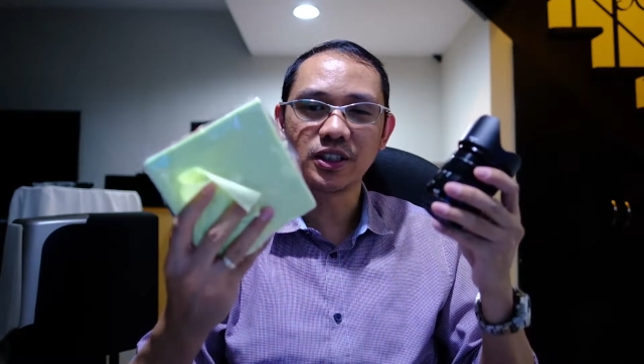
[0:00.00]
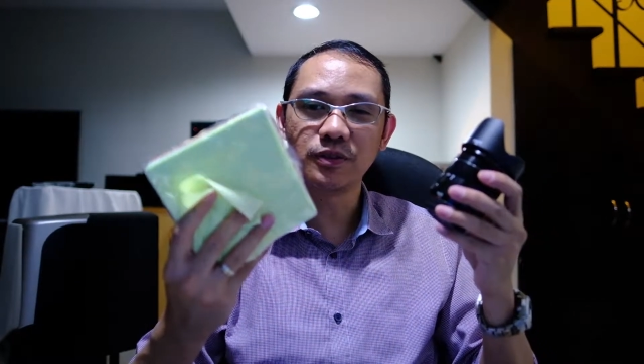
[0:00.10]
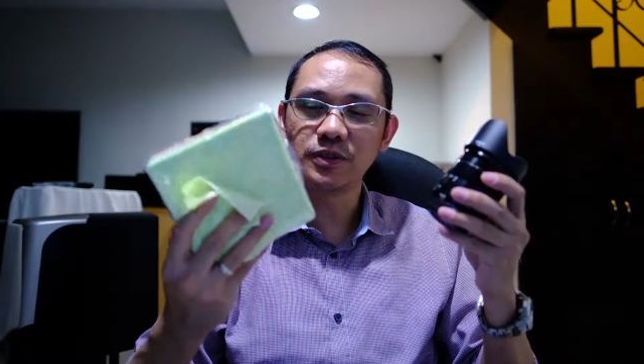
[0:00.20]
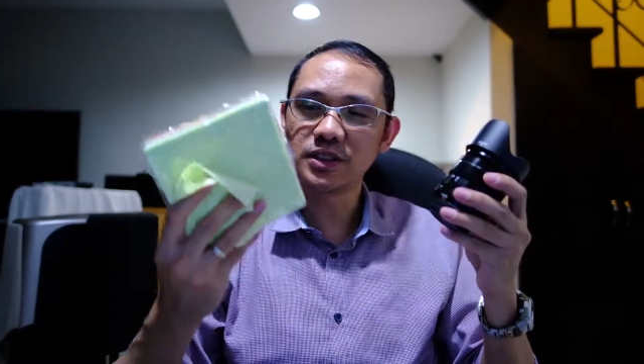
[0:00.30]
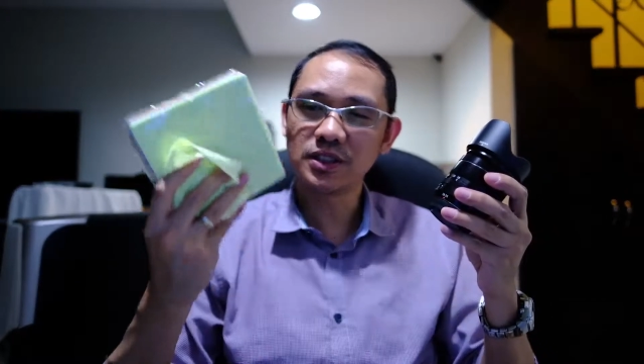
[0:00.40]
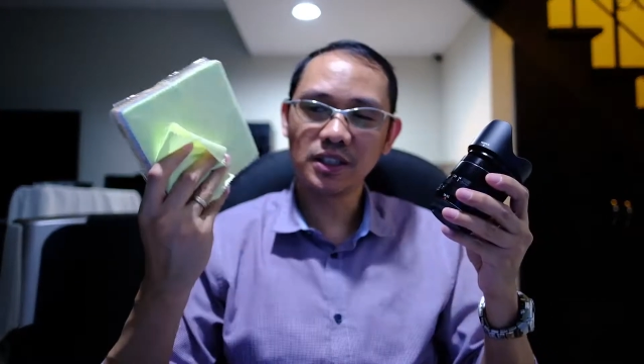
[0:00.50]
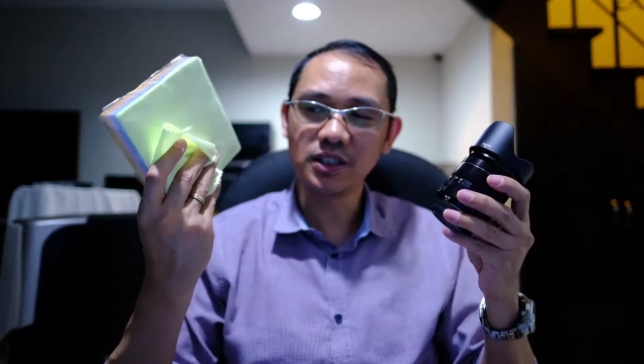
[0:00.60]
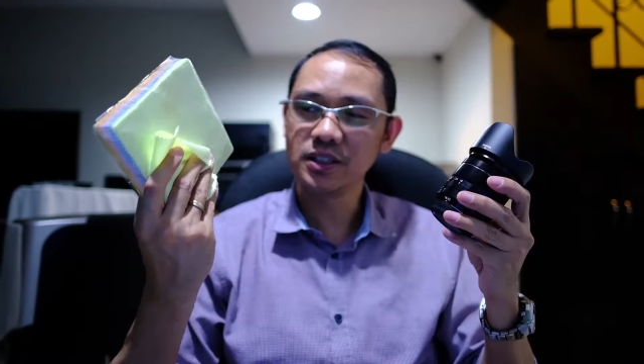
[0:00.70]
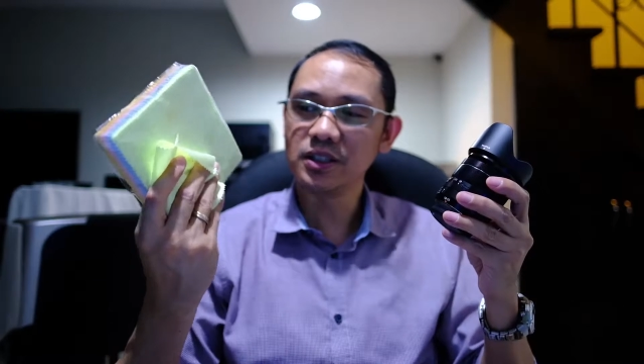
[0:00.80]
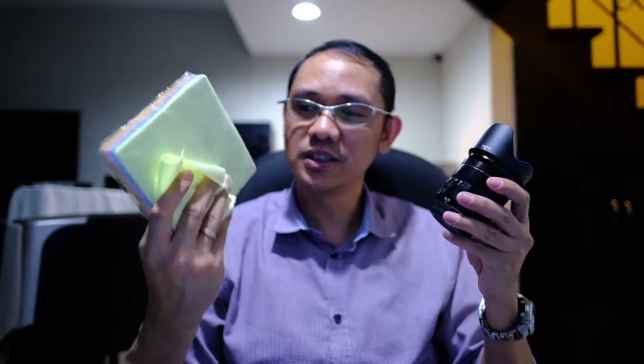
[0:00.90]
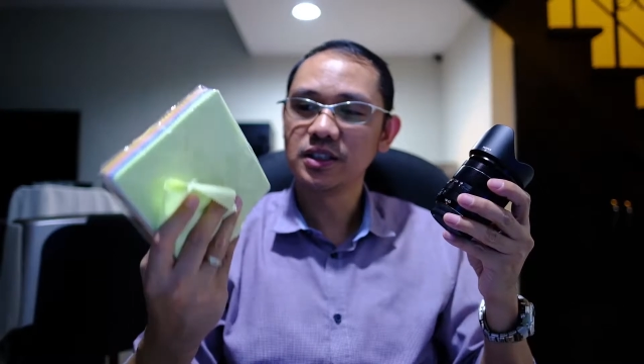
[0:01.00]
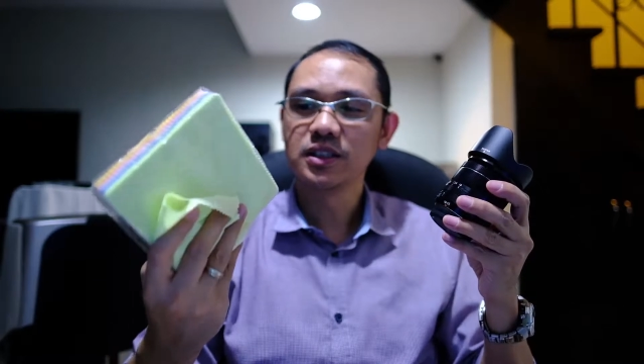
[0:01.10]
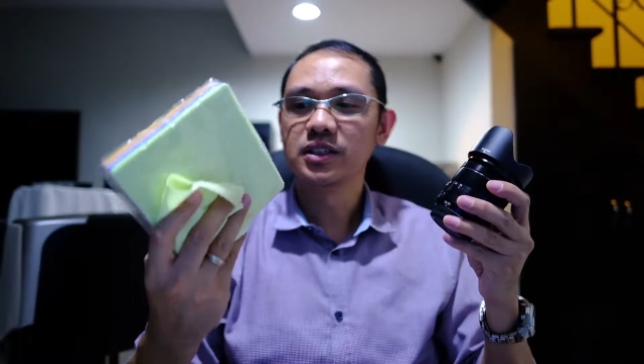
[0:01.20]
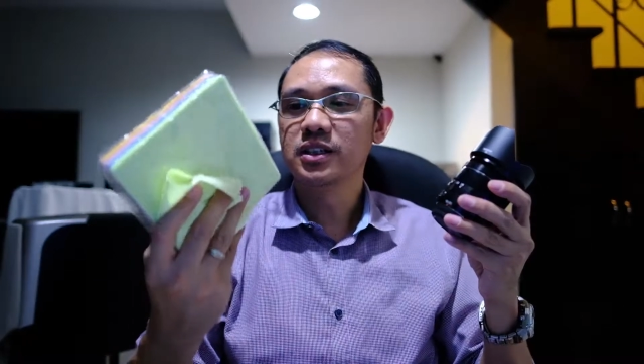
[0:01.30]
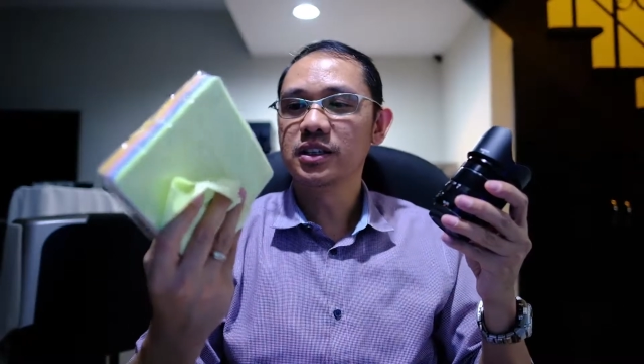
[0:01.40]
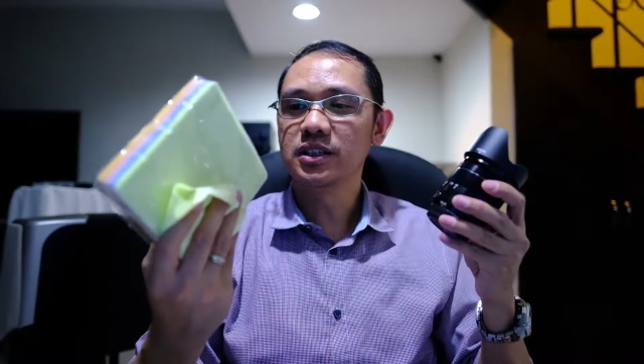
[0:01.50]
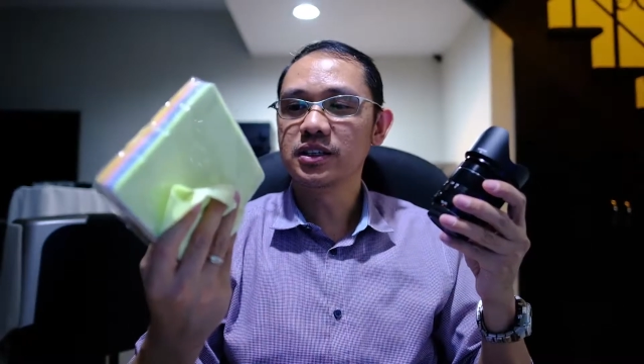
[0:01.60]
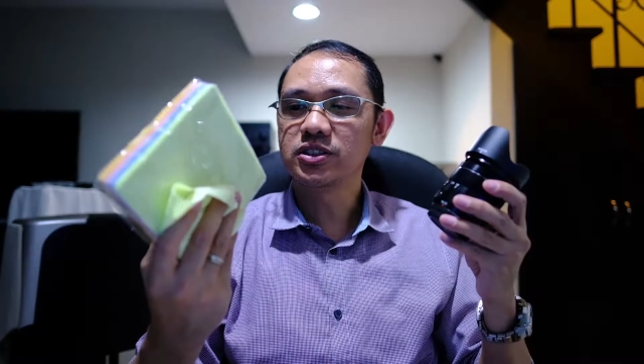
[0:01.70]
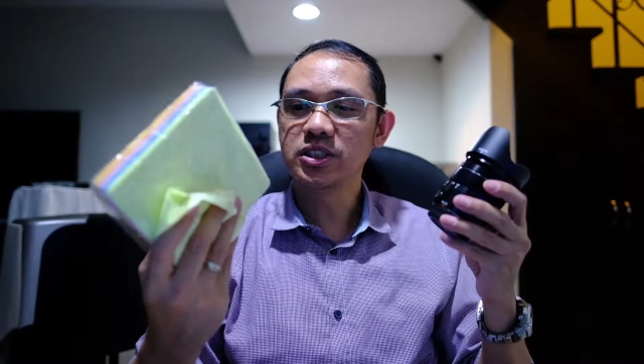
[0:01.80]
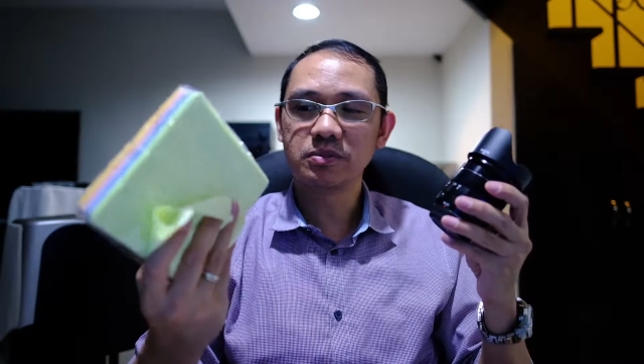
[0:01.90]
if it's a Uh,
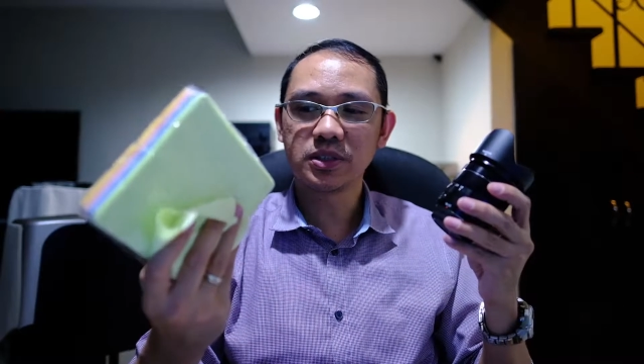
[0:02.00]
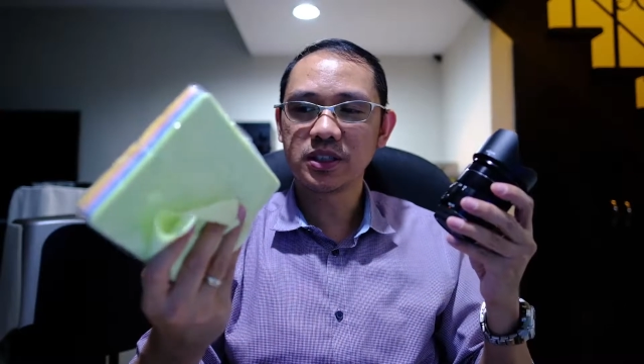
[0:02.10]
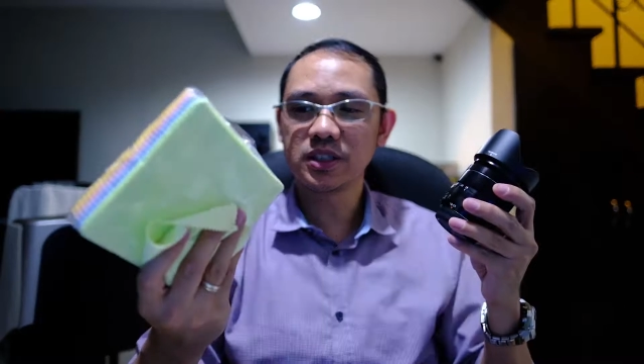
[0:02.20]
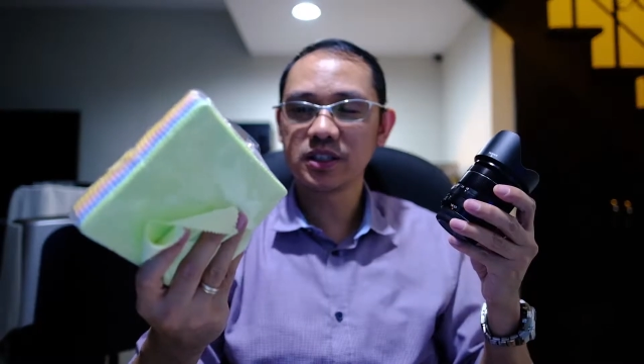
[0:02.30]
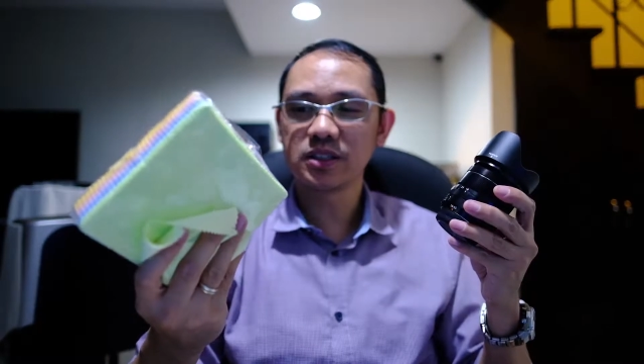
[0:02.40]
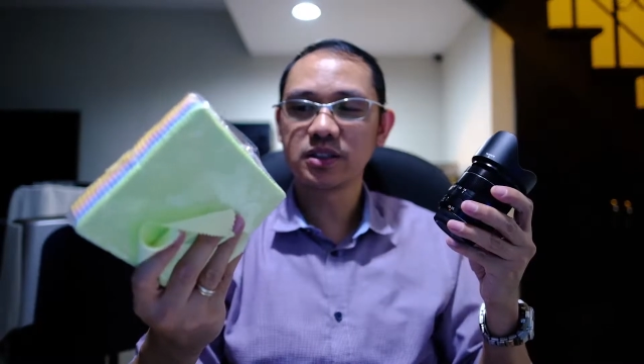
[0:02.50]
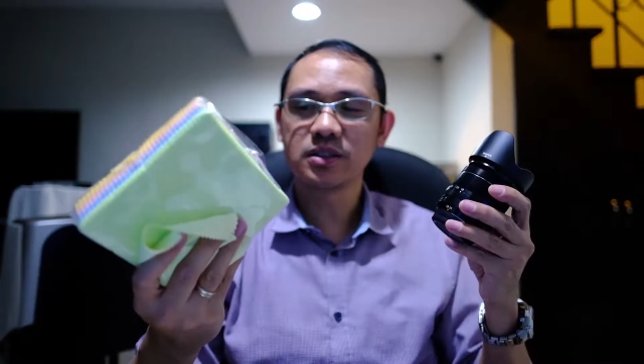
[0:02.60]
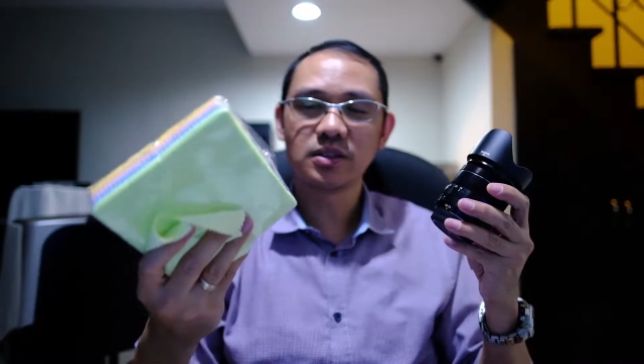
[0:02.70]
cheap material,